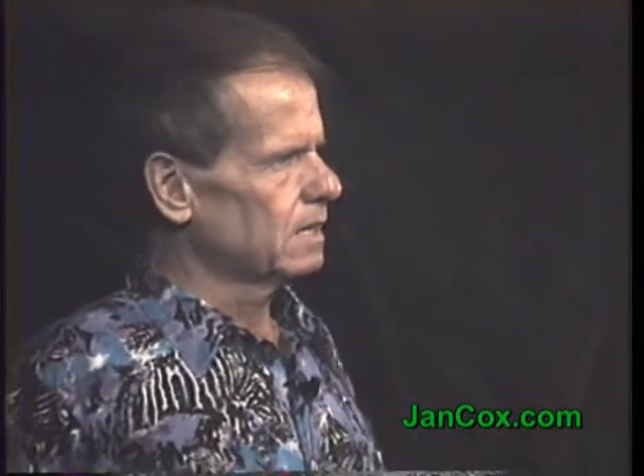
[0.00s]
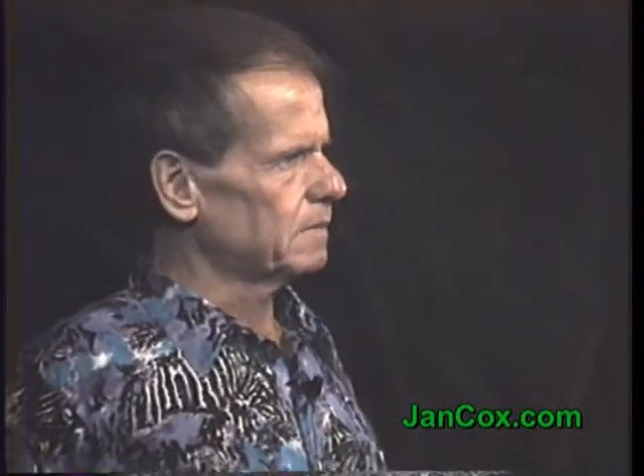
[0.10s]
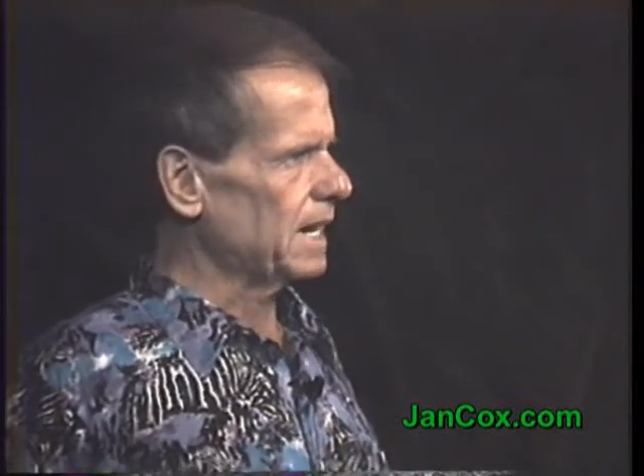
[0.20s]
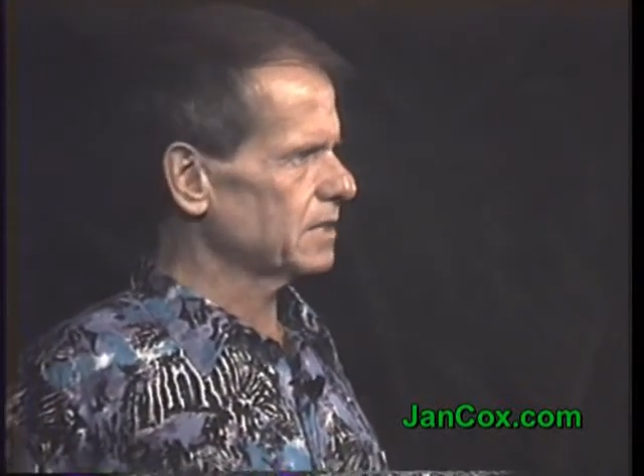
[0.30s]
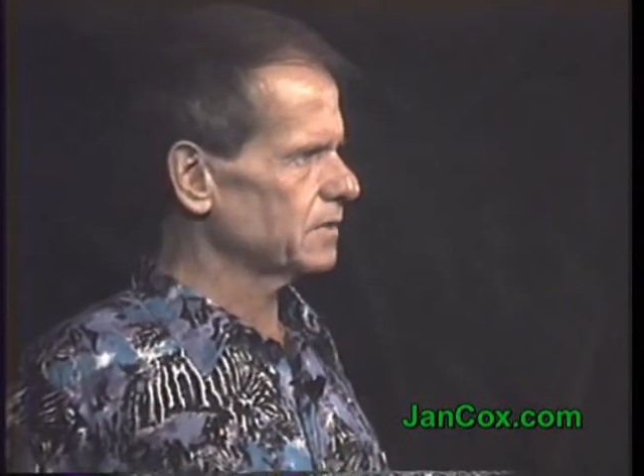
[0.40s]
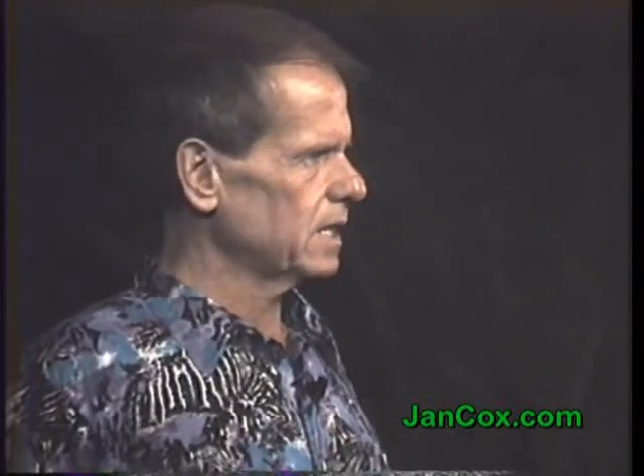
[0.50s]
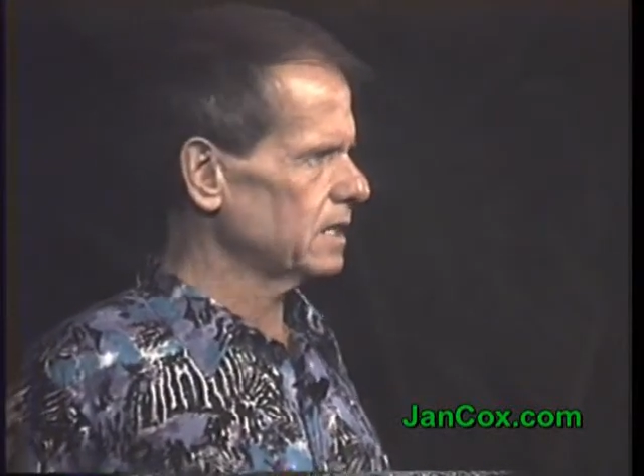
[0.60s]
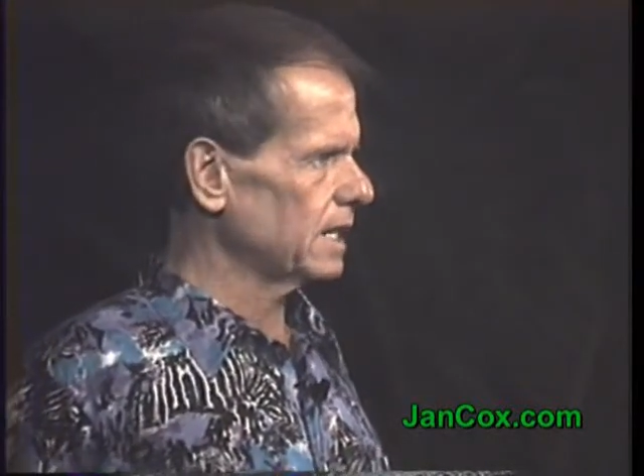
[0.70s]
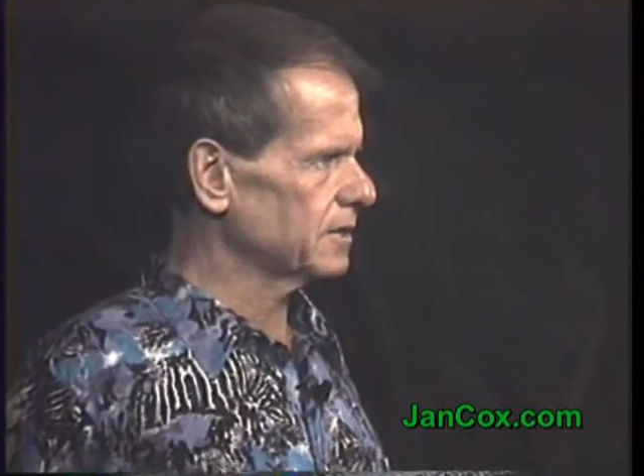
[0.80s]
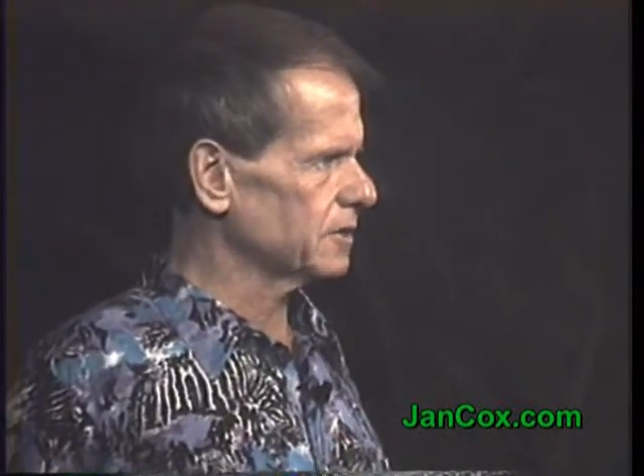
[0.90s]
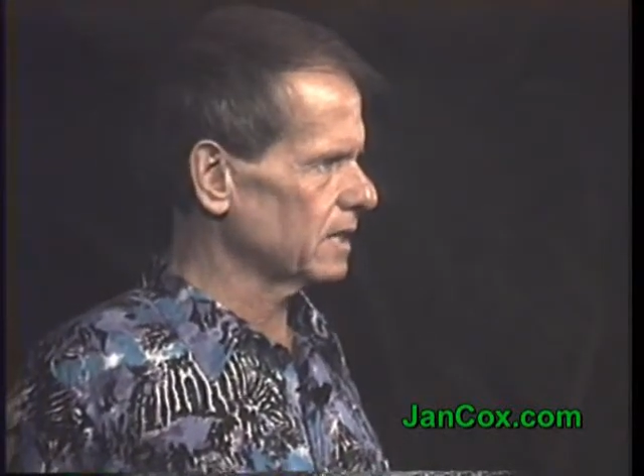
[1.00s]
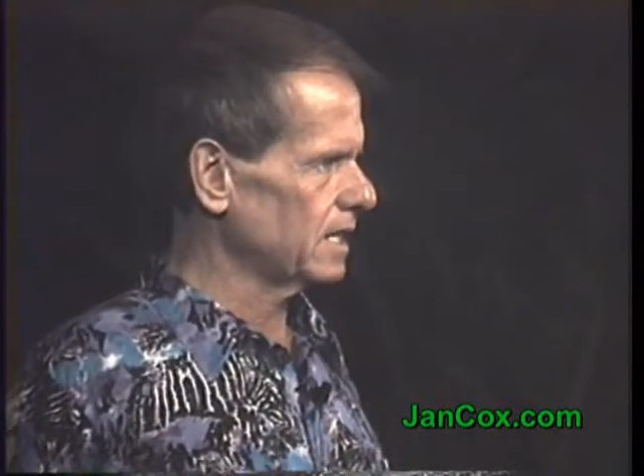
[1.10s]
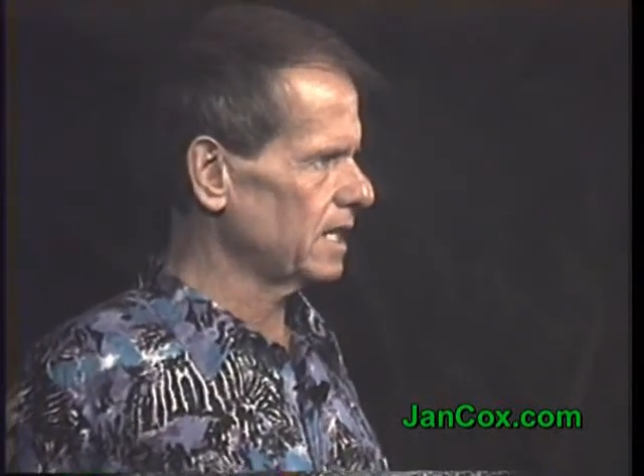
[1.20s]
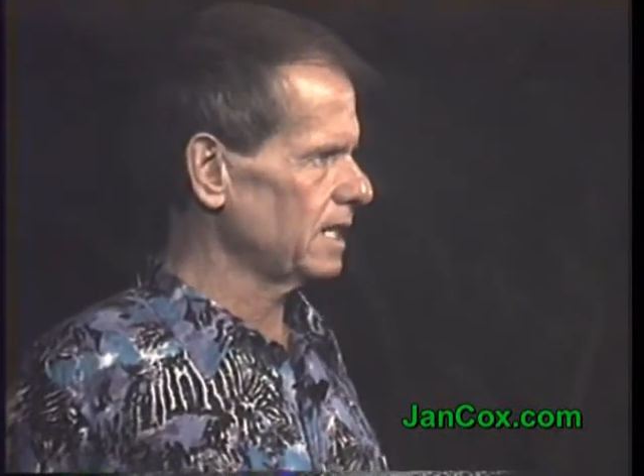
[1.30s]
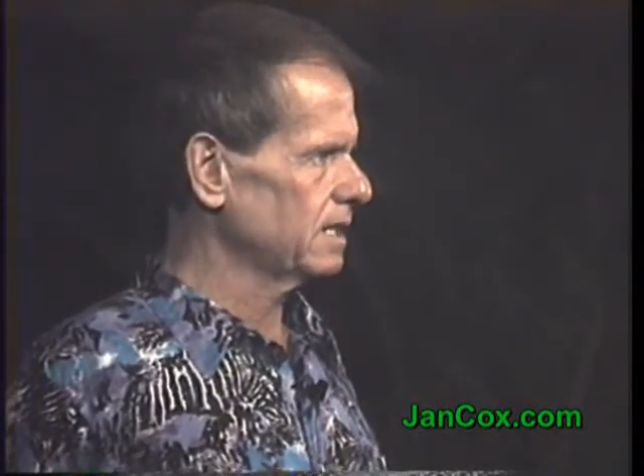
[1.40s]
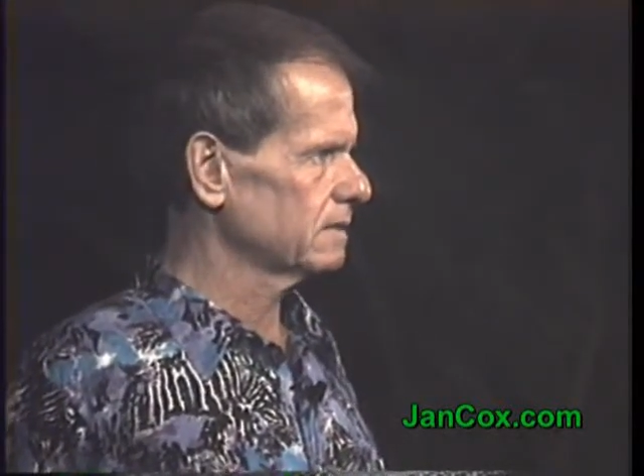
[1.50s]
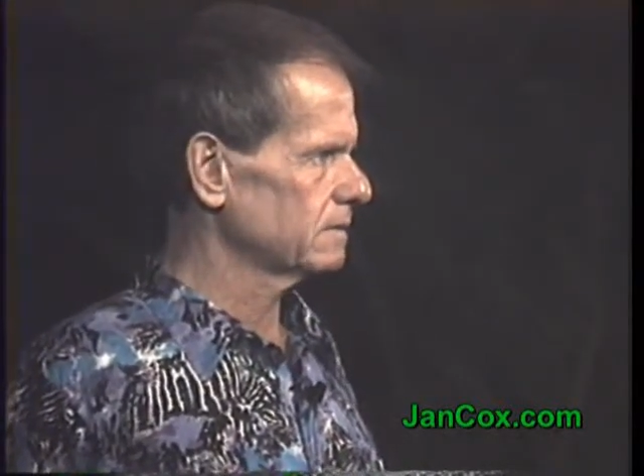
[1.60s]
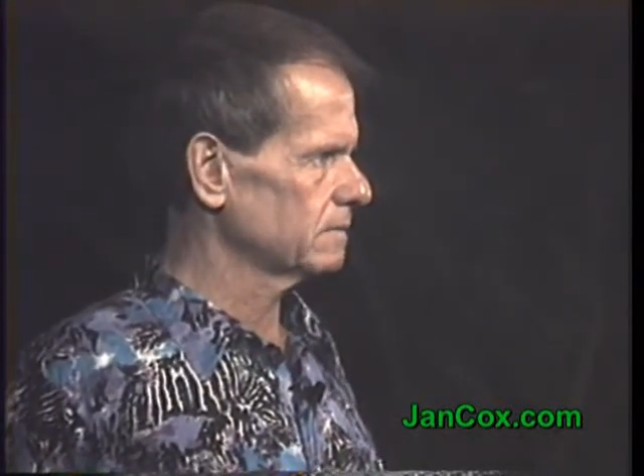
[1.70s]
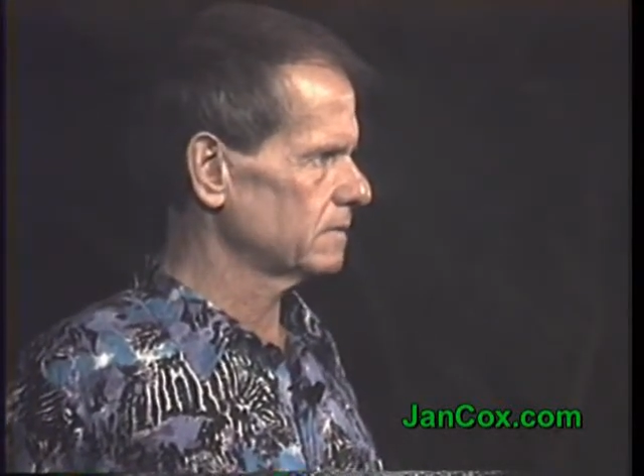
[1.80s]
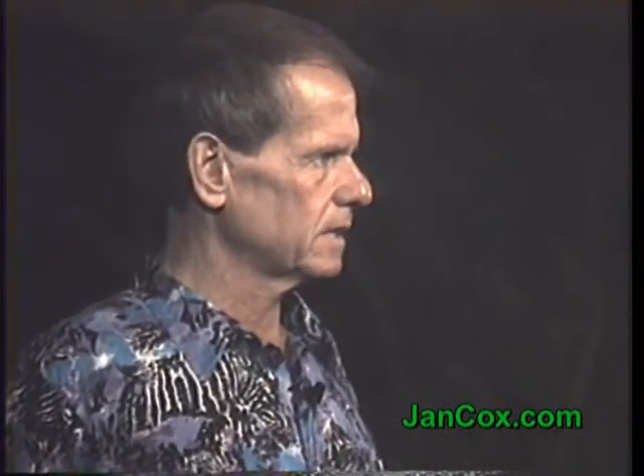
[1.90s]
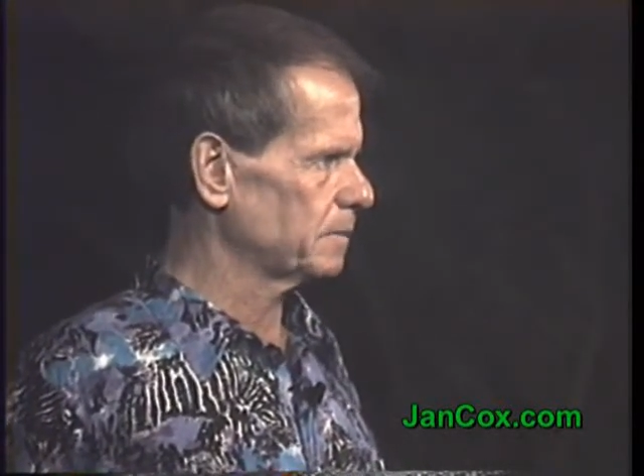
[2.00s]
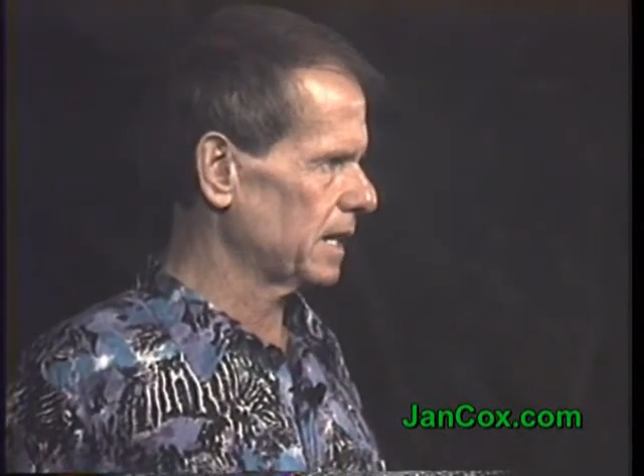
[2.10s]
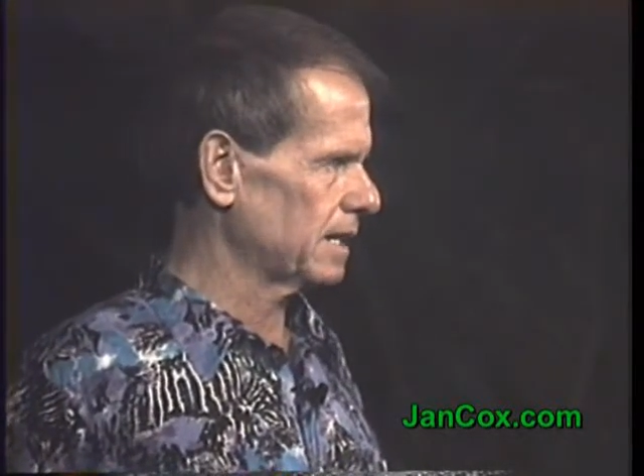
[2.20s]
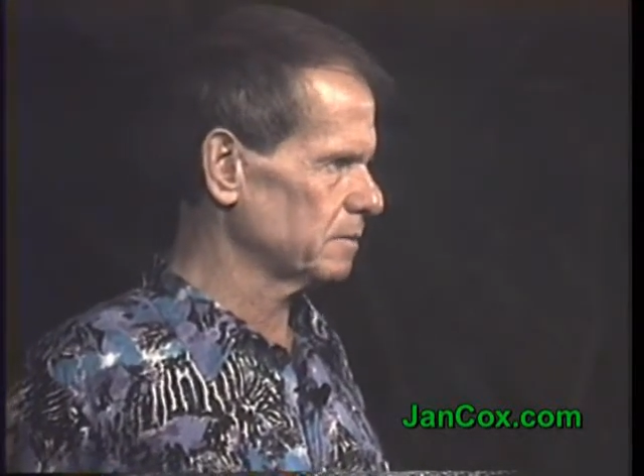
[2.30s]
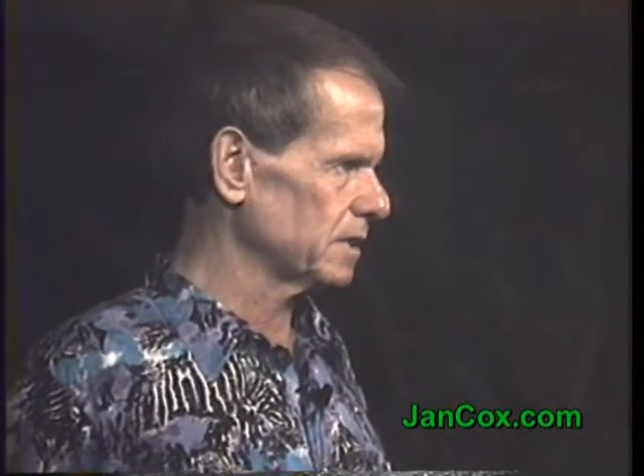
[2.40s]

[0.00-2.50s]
By its very nature, any apparent